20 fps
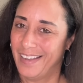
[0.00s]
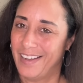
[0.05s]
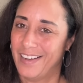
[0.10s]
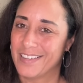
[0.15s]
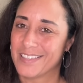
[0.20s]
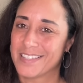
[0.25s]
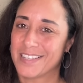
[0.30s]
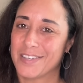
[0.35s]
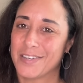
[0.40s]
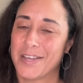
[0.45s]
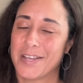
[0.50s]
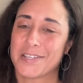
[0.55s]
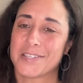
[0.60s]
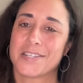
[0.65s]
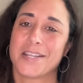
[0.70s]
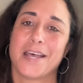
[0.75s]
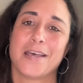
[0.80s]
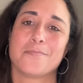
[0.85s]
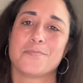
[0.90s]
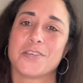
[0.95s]
Until next
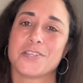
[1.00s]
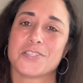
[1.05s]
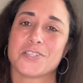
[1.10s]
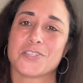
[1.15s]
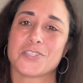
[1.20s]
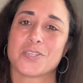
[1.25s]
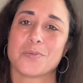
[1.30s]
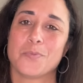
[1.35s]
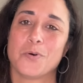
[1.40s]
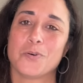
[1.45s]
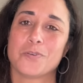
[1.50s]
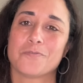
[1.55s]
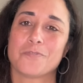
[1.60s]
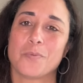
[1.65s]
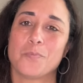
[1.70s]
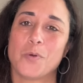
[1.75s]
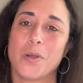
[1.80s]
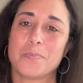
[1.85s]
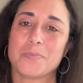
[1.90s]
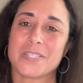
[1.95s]
time, this is Simone
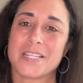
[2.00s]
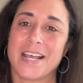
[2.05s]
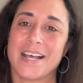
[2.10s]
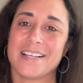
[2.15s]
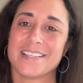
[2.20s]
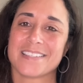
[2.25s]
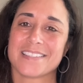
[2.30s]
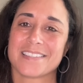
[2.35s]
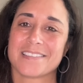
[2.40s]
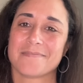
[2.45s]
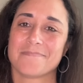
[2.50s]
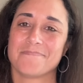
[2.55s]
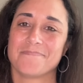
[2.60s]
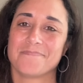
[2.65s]
from WebStyles.